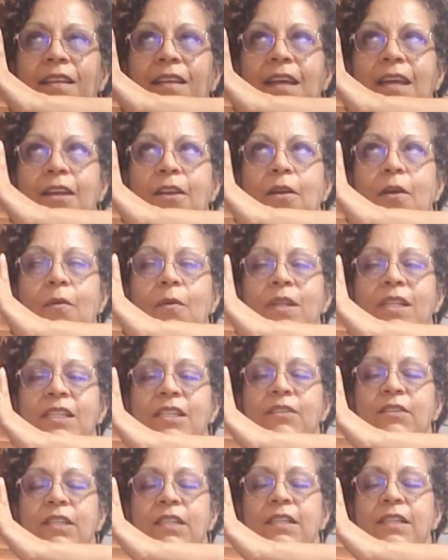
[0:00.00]
I know it's
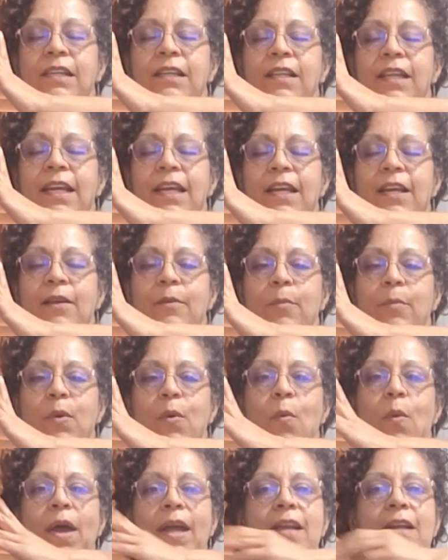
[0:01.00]
silly, but
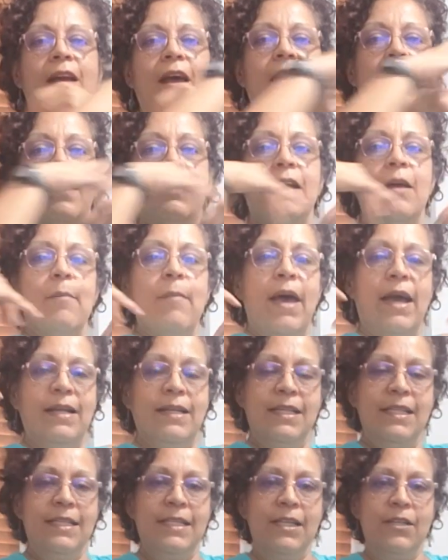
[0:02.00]
why not? Come back
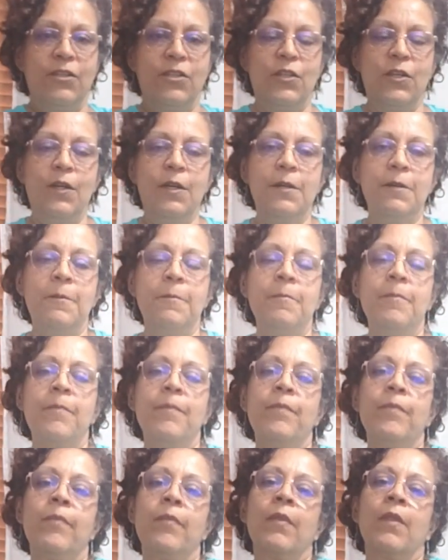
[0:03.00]
to center.
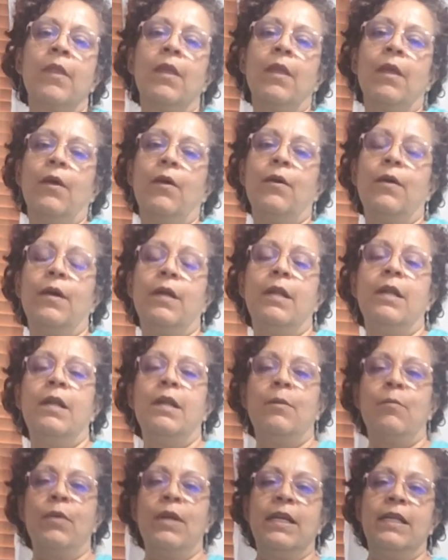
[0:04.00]
Good,
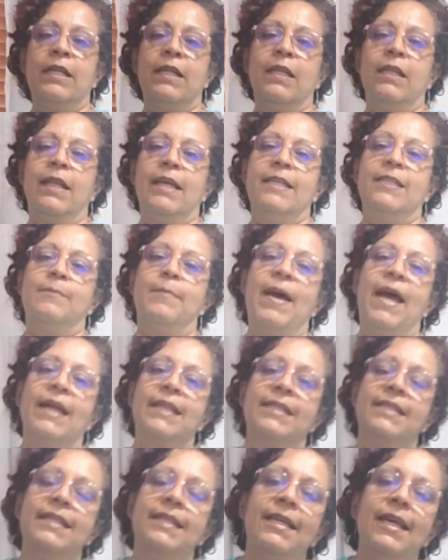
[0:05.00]
bringing the legs
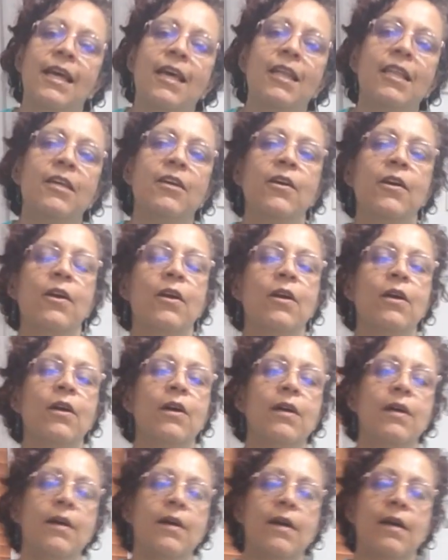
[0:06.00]
back together.
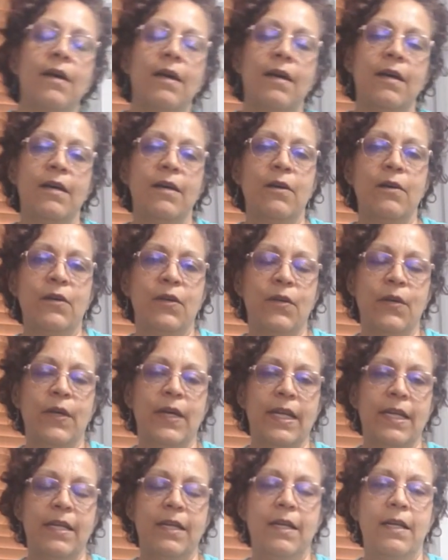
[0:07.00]
Ah,
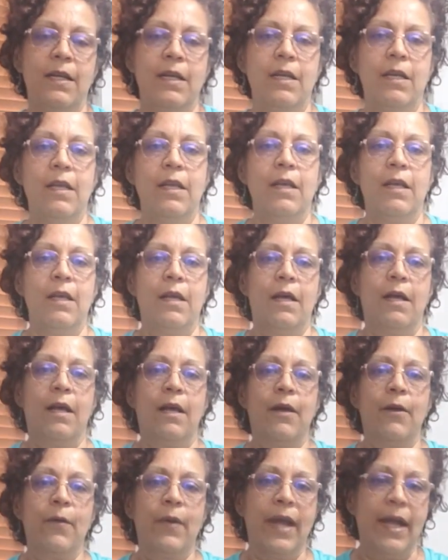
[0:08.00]
good.
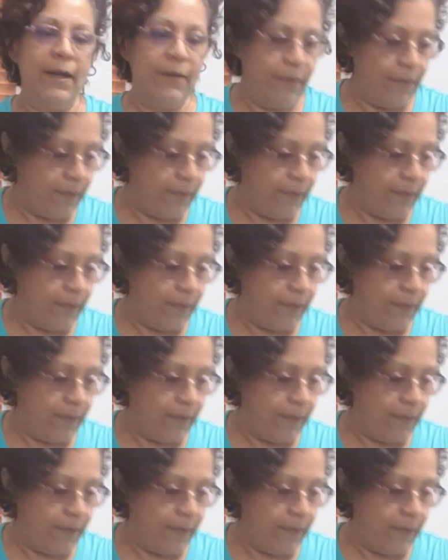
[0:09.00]
All right.